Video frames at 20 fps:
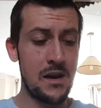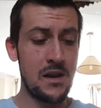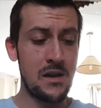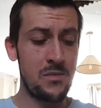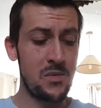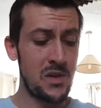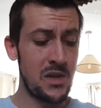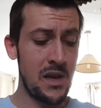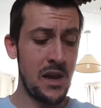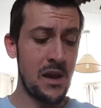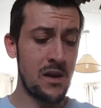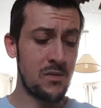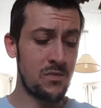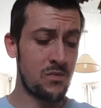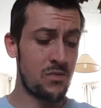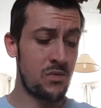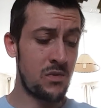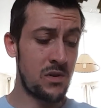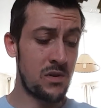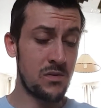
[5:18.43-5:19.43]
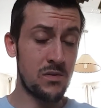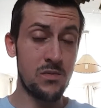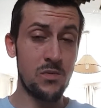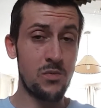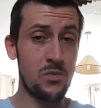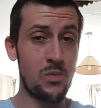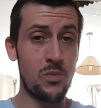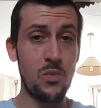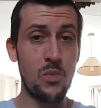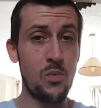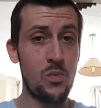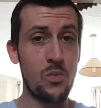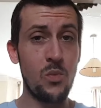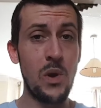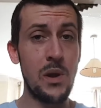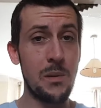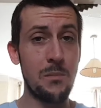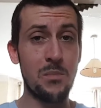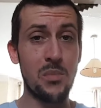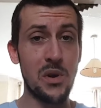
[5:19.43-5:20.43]
But yeah, we're
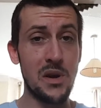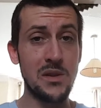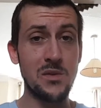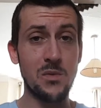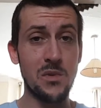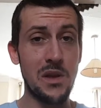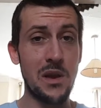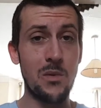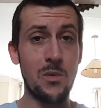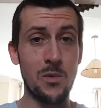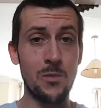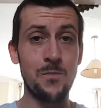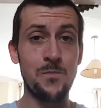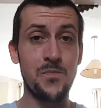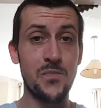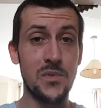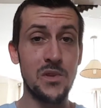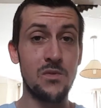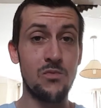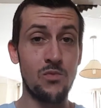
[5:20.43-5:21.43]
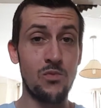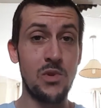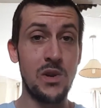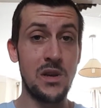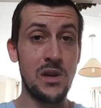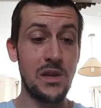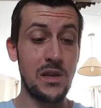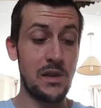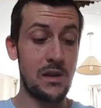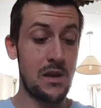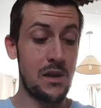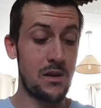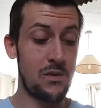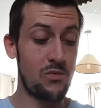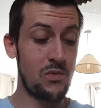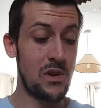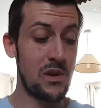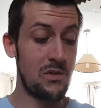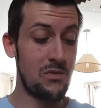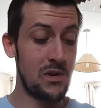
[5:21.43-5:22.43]
well impressed with that one. Really,
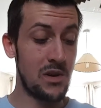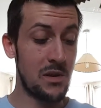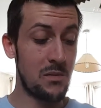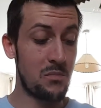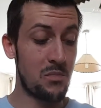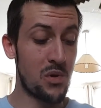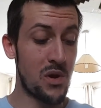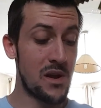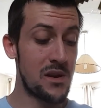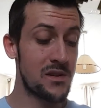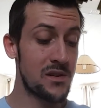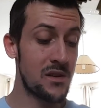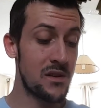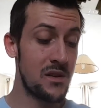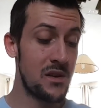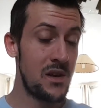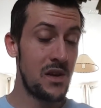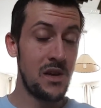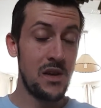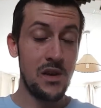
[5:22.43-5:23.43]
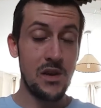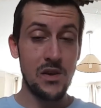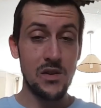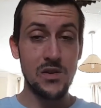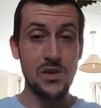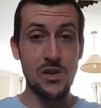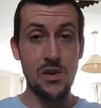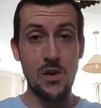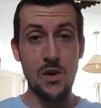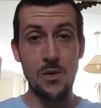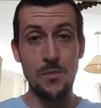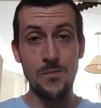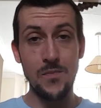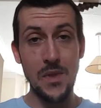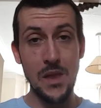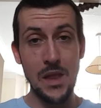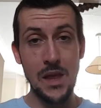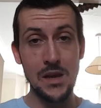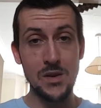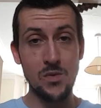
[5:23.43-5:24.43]
really impressed. So
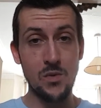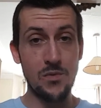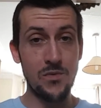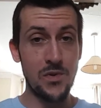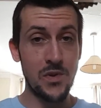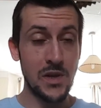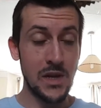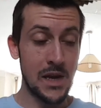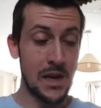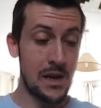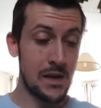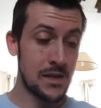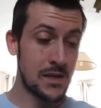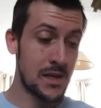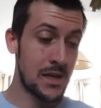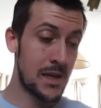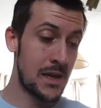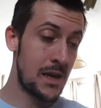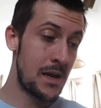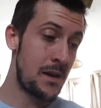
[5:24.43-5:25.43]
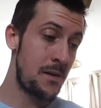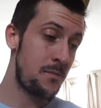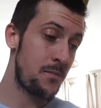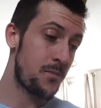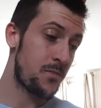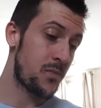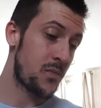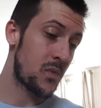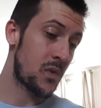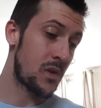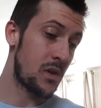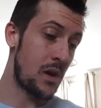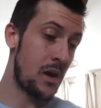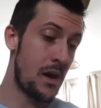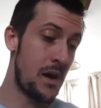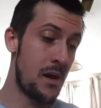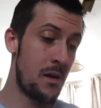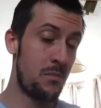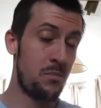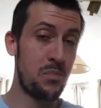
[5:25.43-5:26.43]
last one for you guys today,
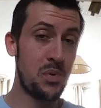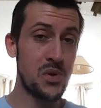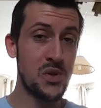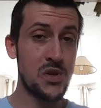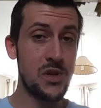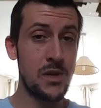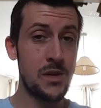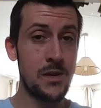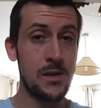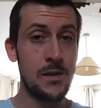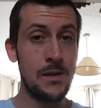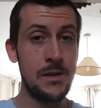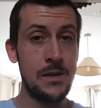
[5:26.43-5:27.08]
Bustard.